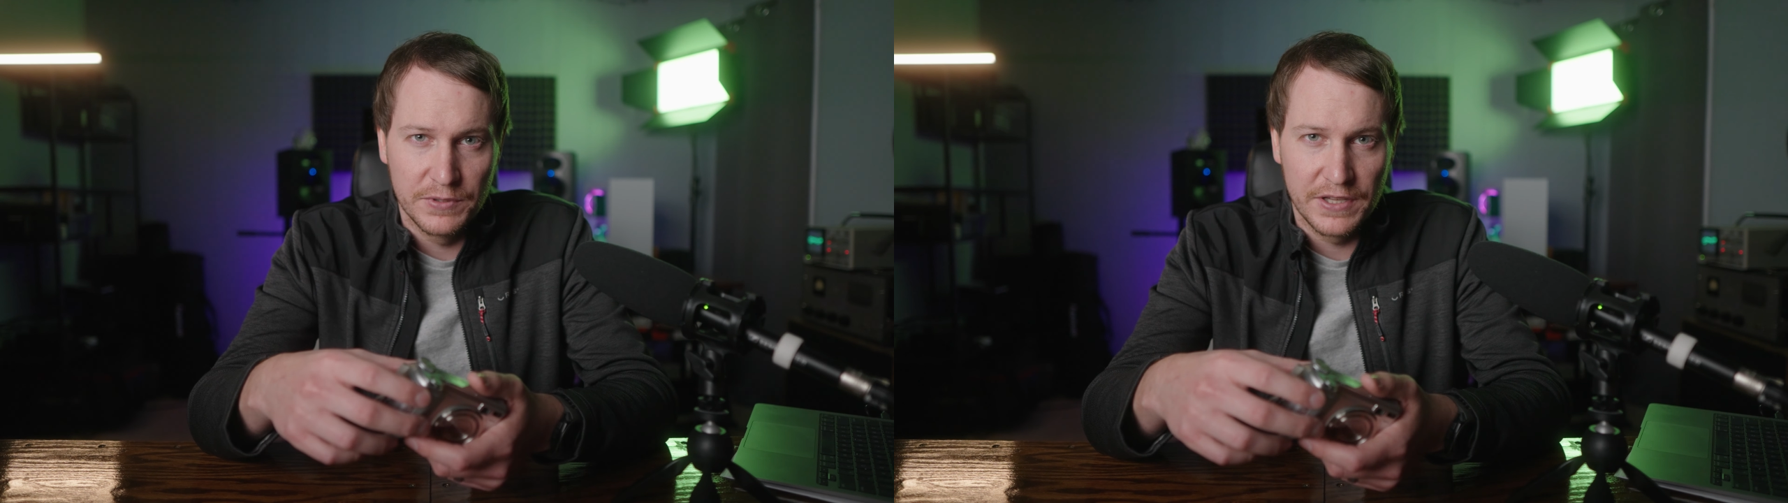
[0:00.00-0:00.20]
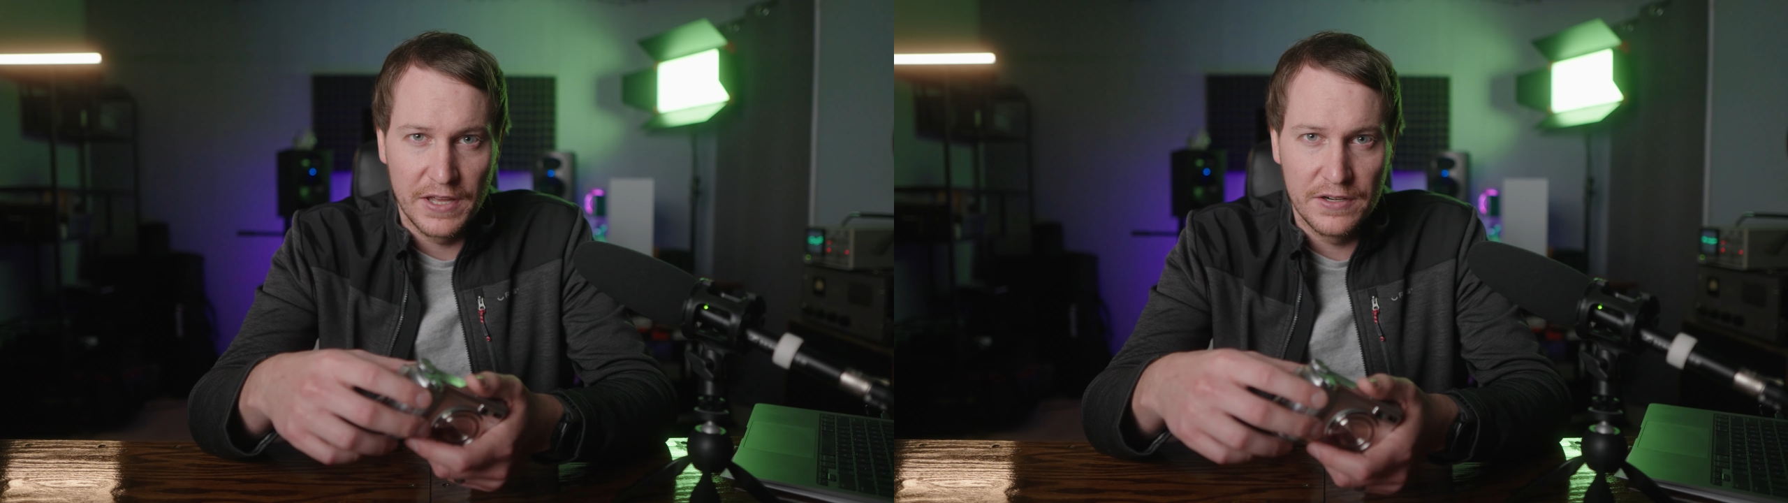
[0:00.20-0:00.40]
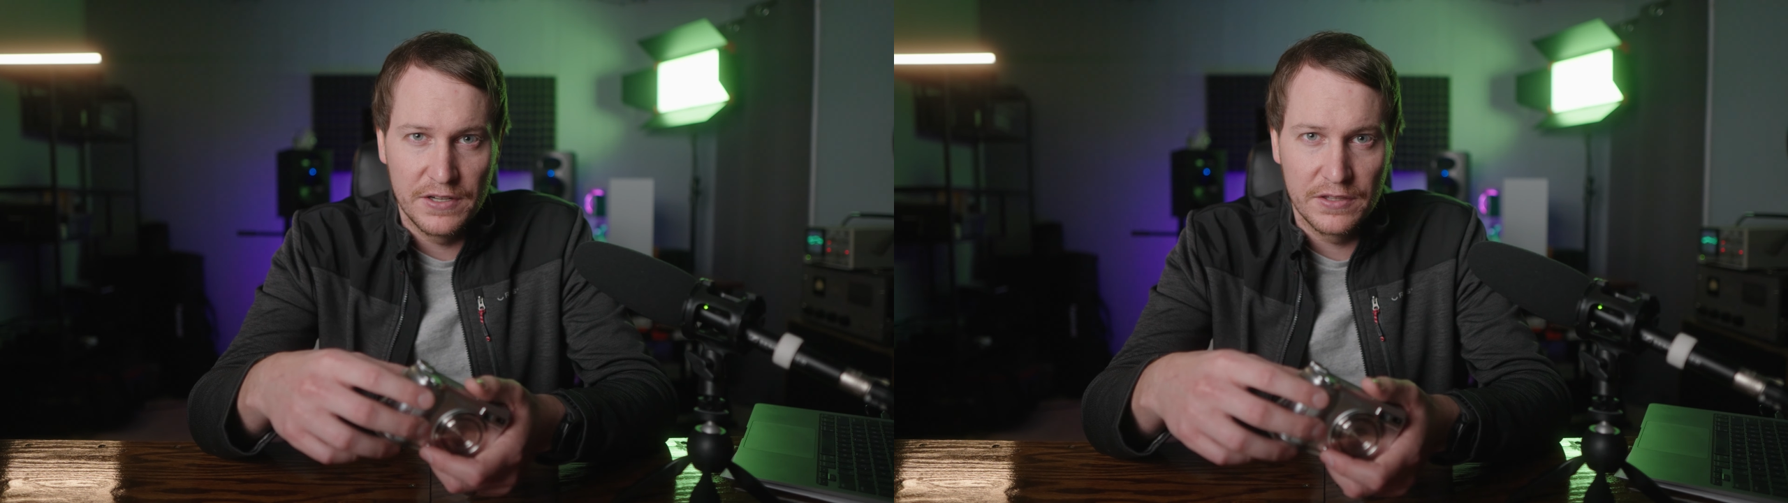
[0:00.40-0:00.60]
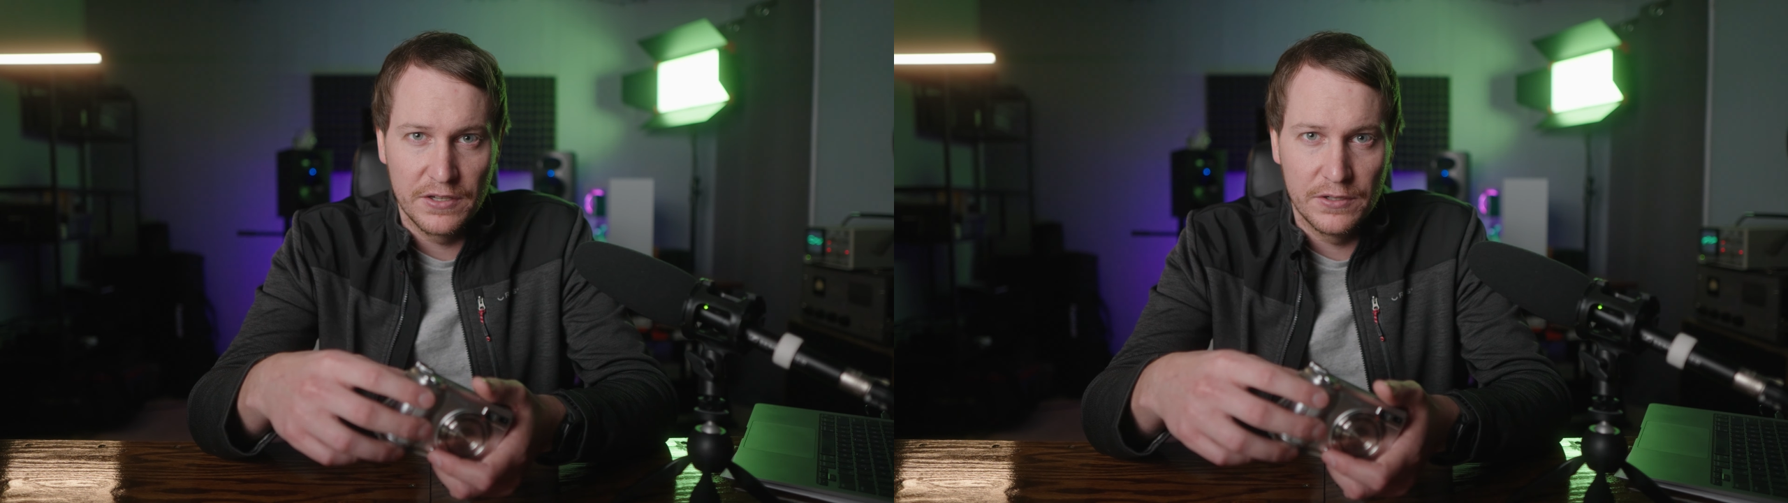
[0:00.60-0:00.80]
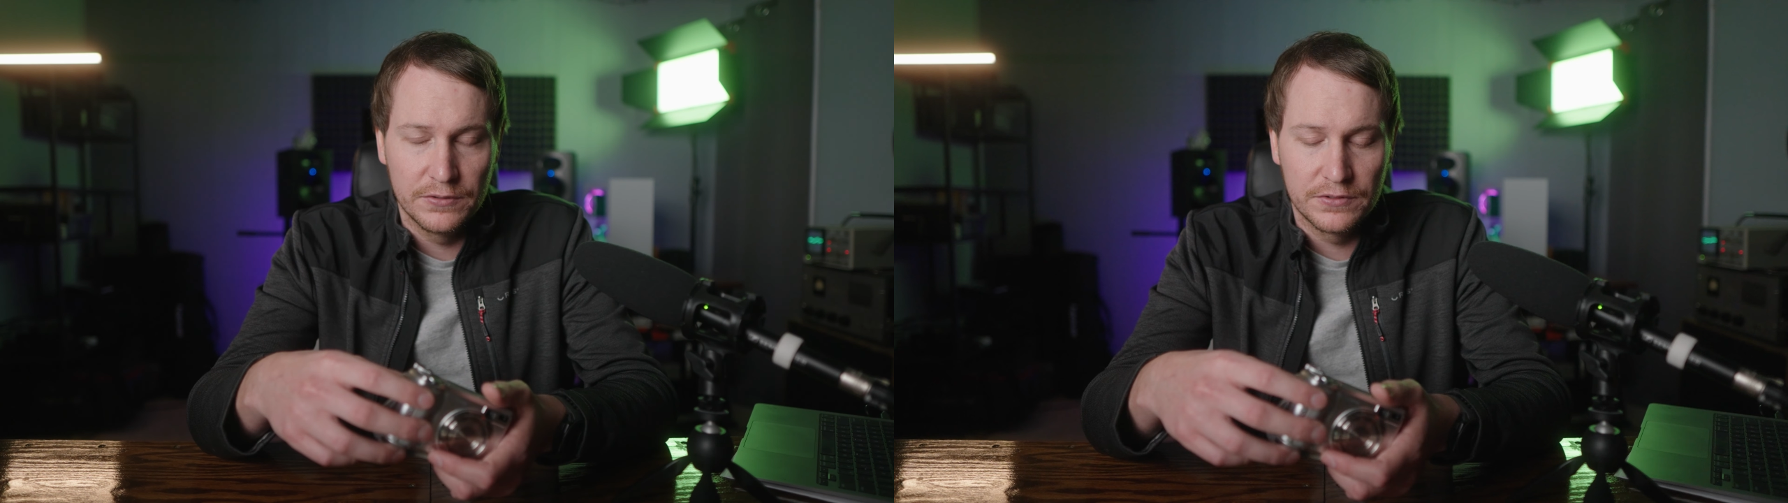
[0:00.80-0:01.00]
with editing
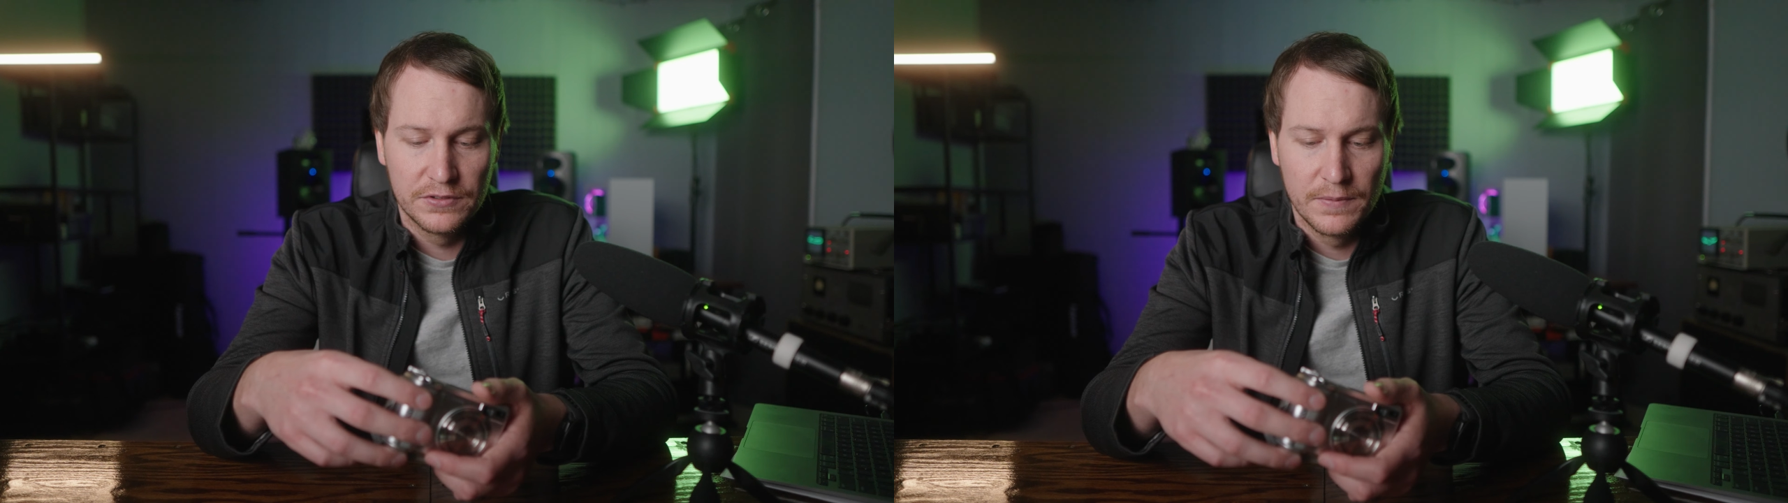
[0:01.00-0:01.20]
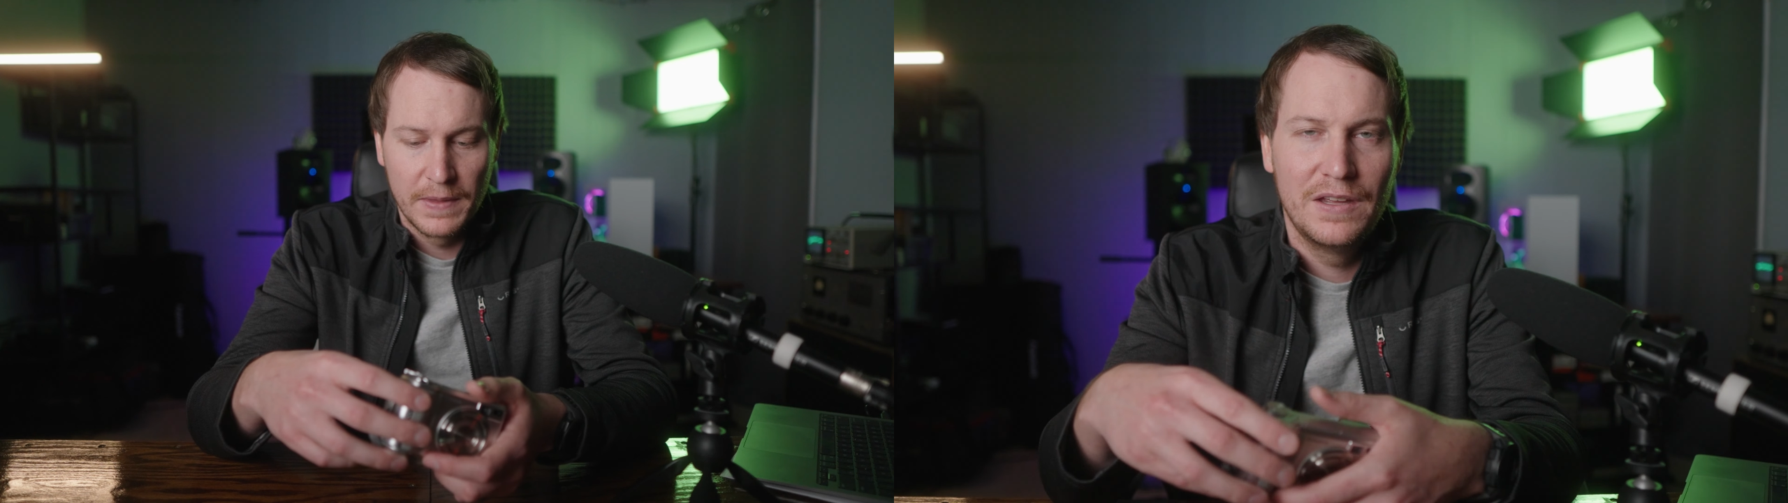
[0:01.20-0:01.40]
those.